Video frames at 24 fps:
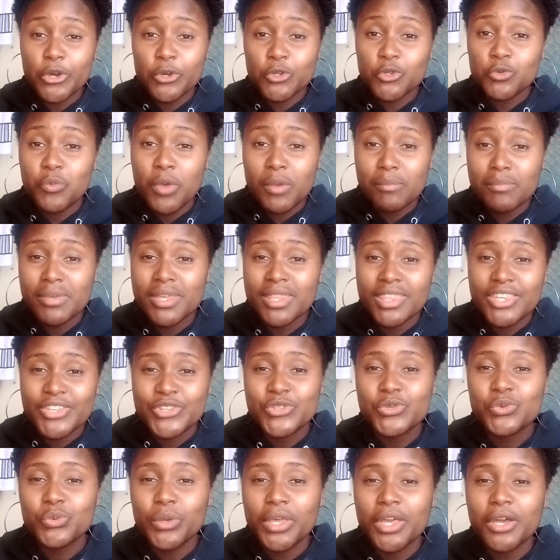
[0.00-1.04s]
out maybe
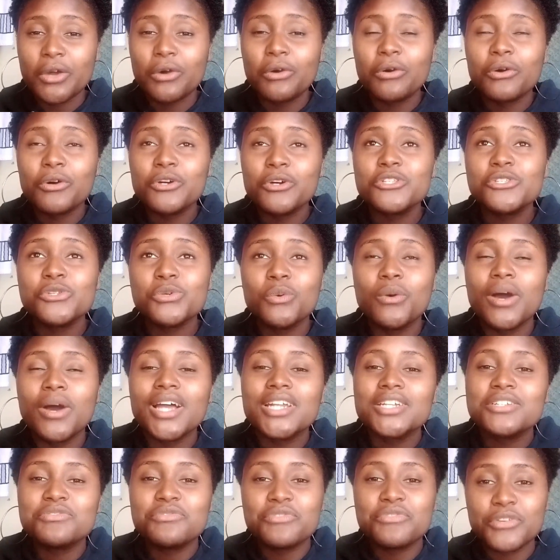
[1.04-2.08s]
this week, because you
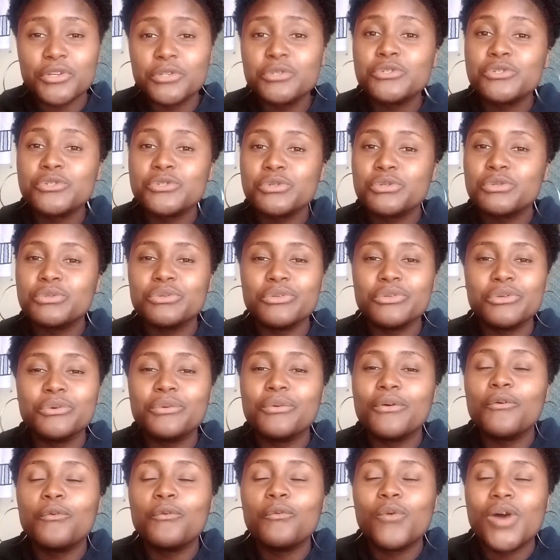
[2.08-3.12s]
want views, you
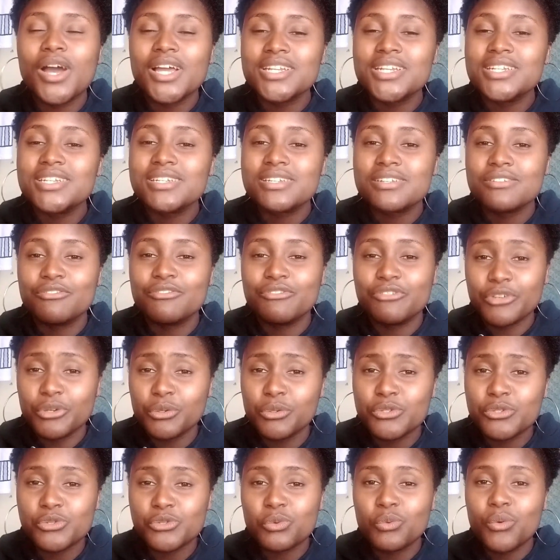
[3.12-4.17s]
want
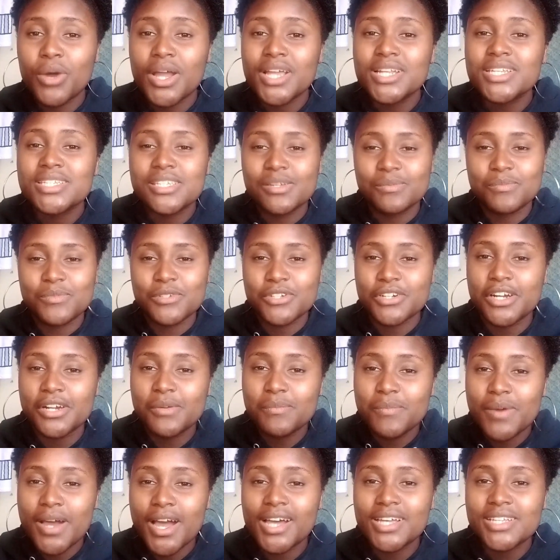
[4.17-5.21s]
views, you want
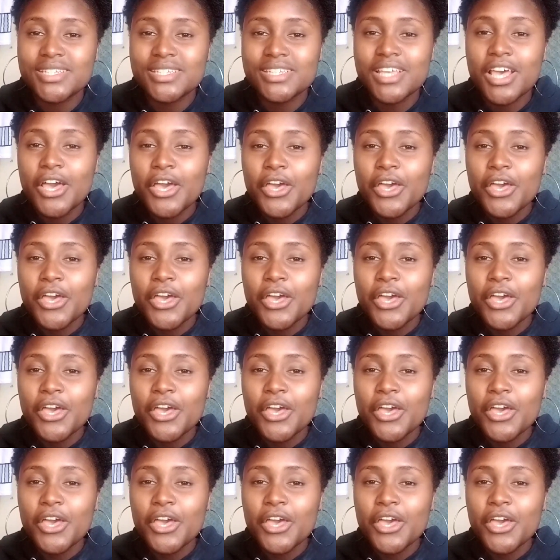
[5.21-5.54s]
subscribers,